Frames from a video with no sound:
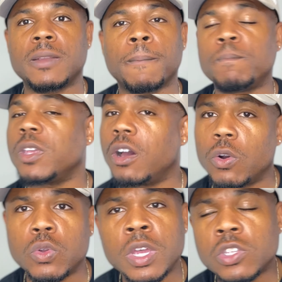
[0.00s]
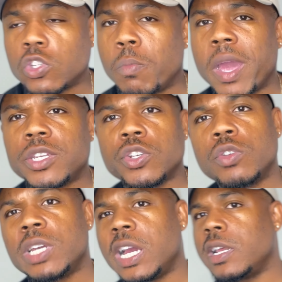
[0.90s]
No. So make sure you
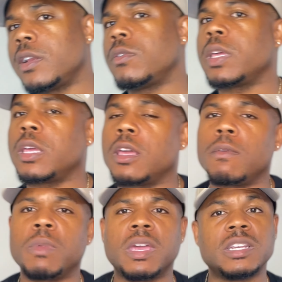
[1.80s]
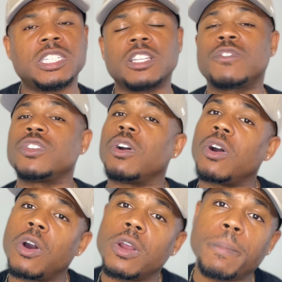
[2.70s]
have that on hand, man. This is to
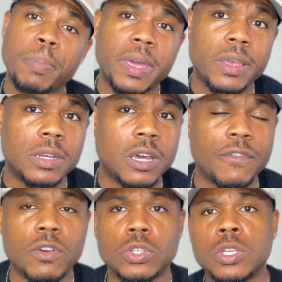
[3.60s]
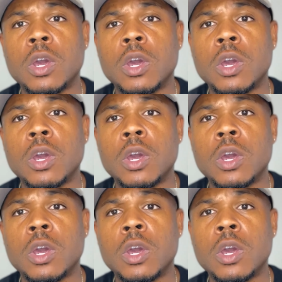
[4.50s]
all the pet lovers,